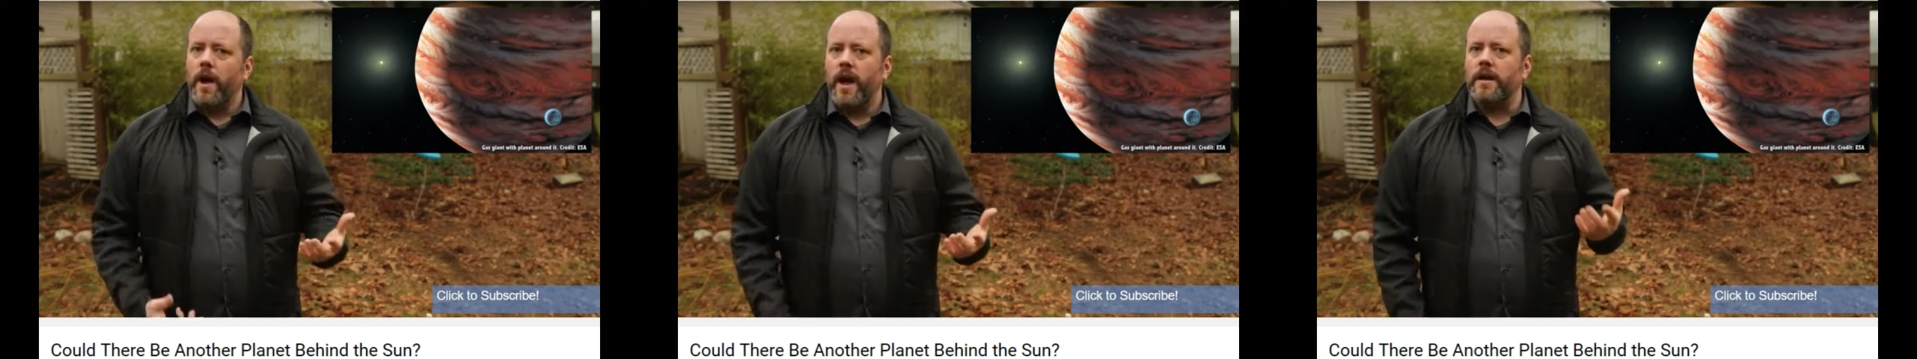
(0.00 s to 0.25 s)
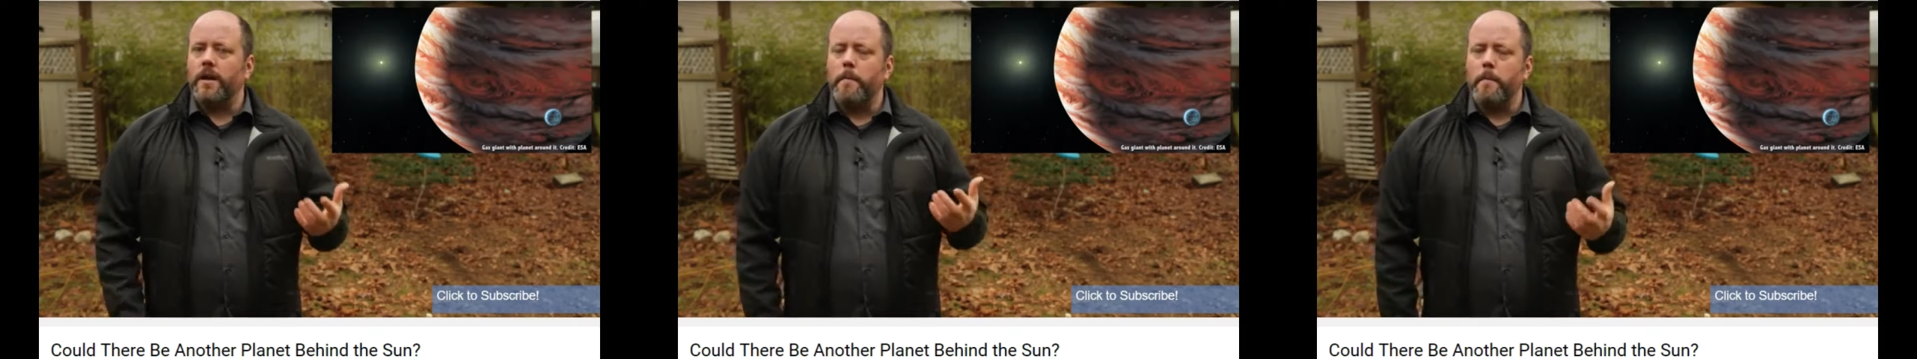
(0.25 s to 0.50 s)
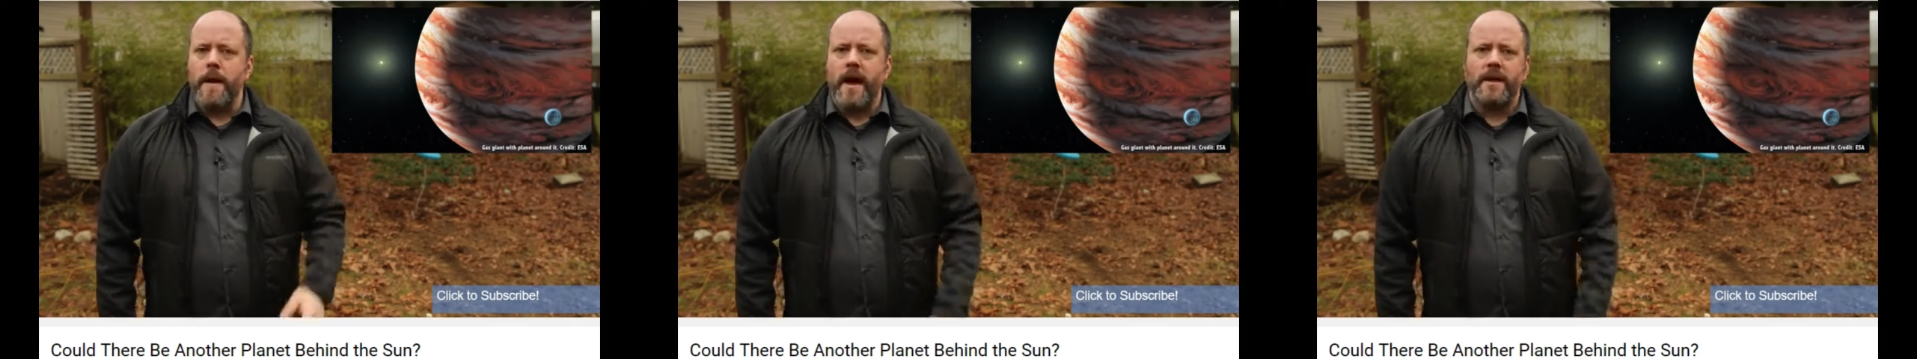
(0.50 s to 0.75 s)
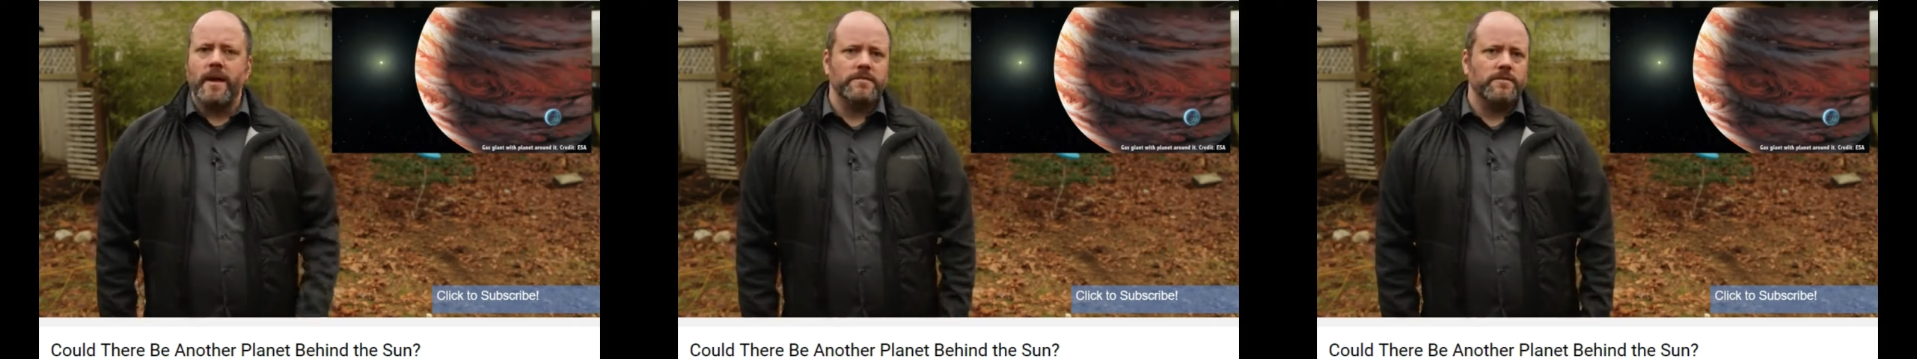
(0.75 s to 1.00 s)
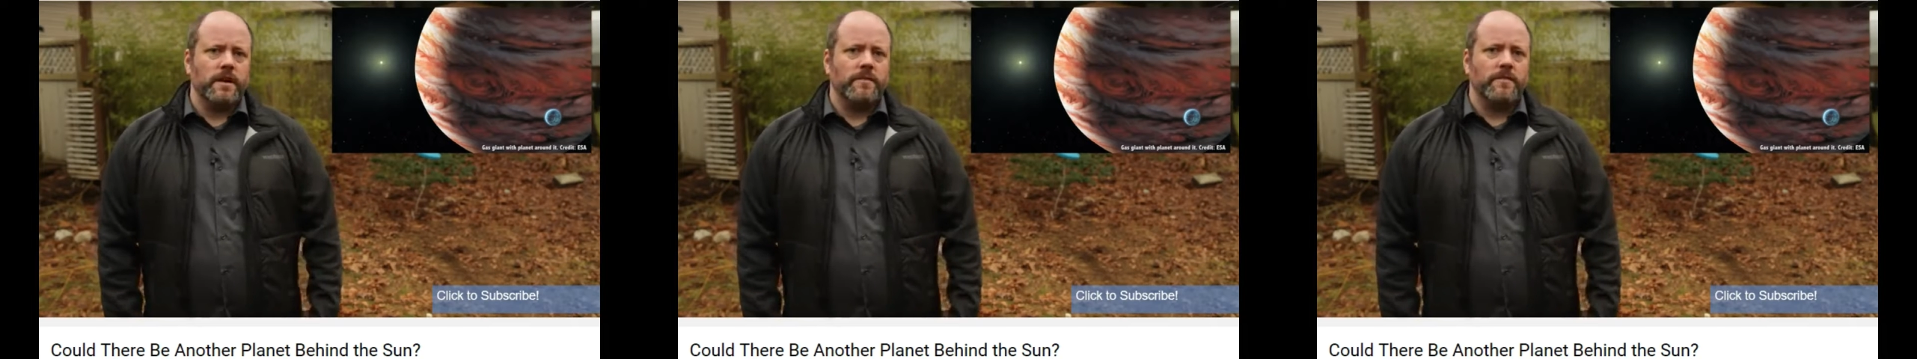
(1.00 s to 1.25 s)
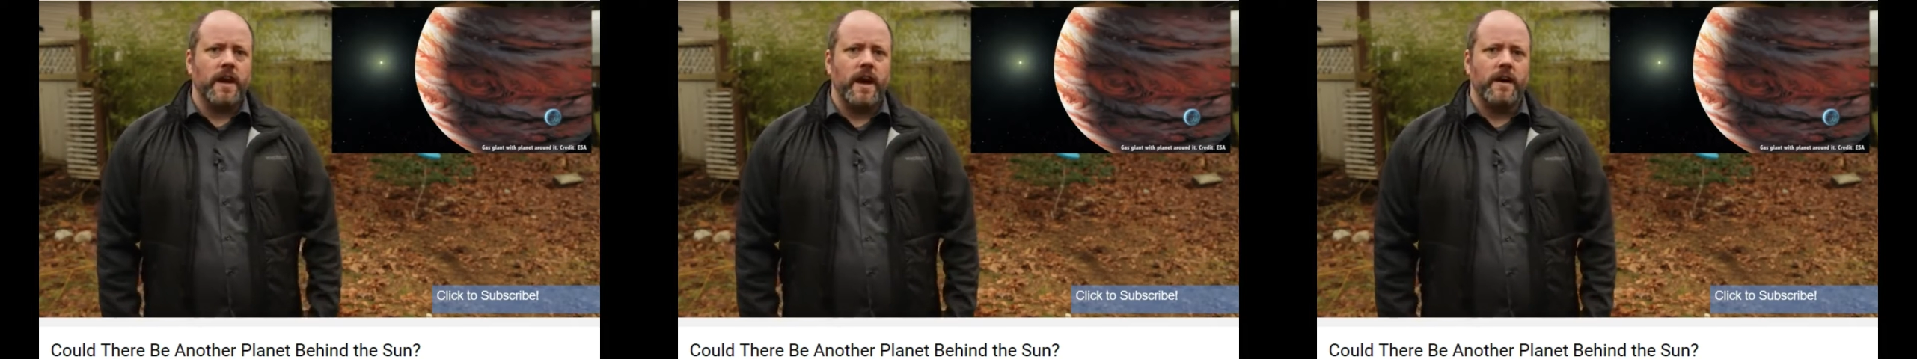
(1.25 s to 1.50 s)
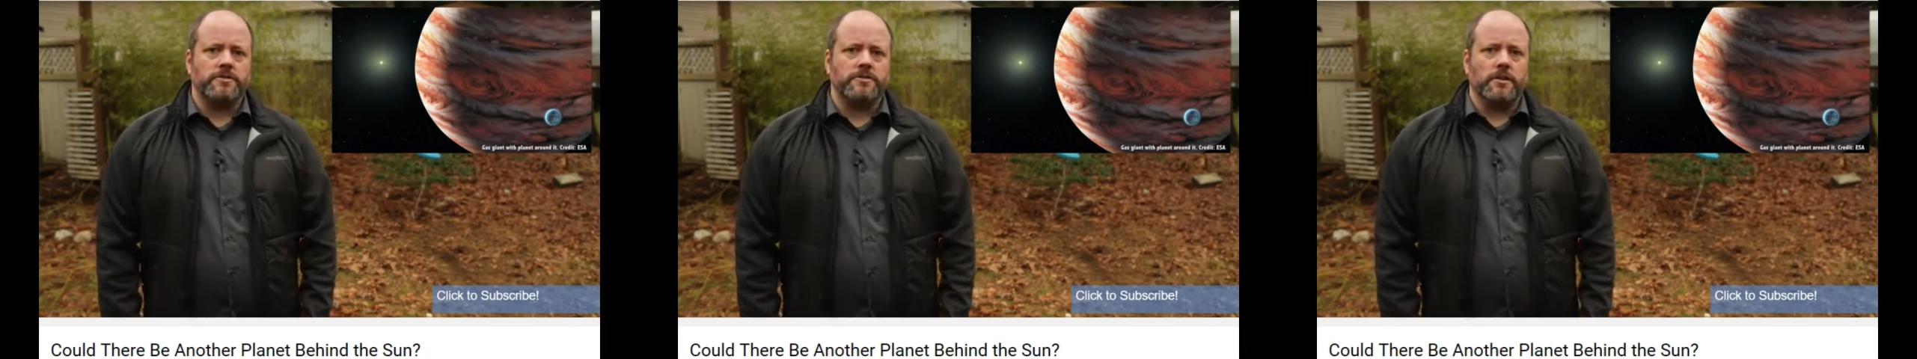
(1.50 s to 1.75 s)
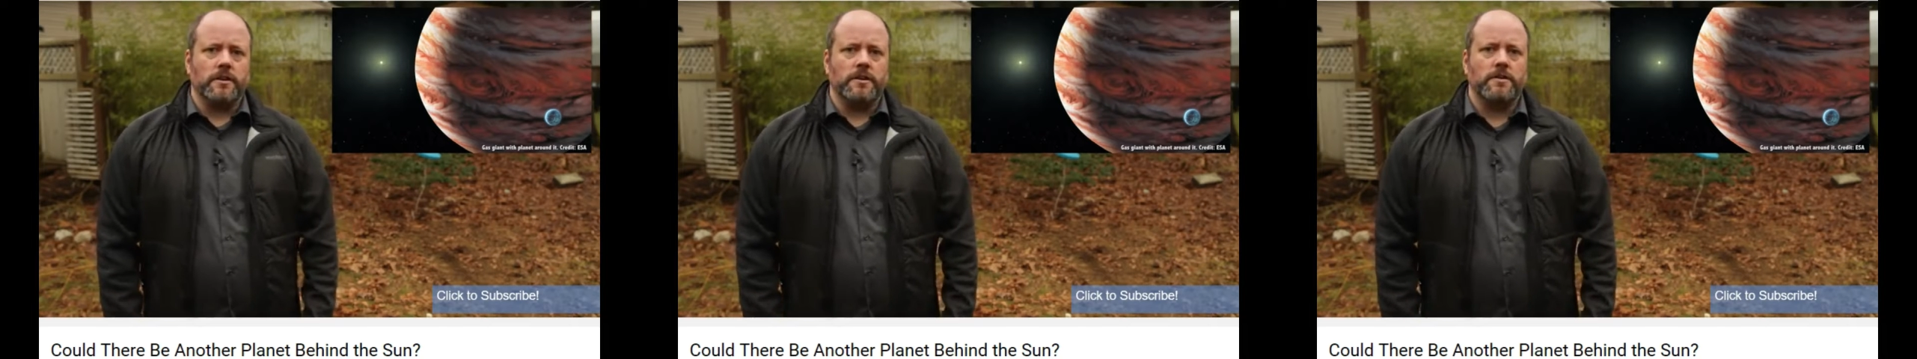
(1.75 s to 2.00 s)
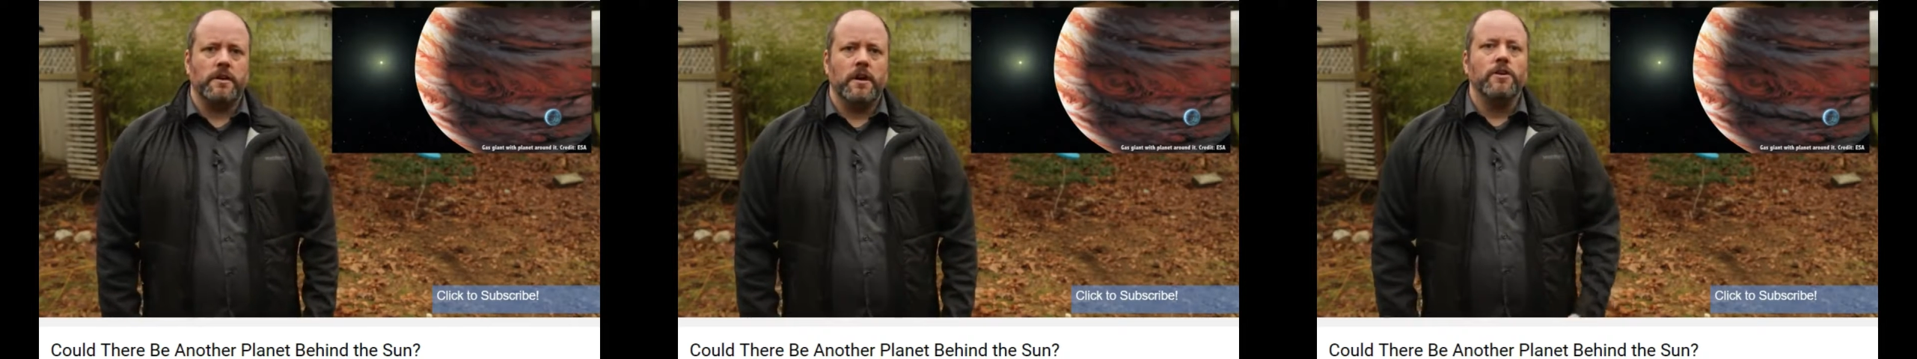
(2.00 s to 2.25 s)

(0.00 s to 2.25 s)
had a massive enough gas giant,